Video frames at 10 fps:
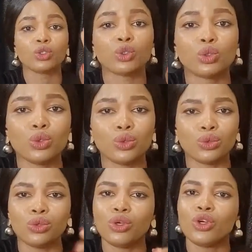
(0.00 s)
2,
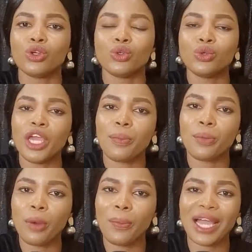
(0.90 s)
do a
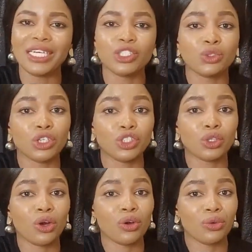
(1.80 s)
proper
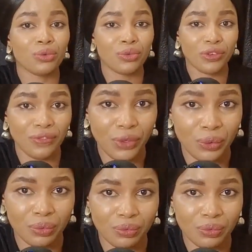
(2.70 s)
literature review.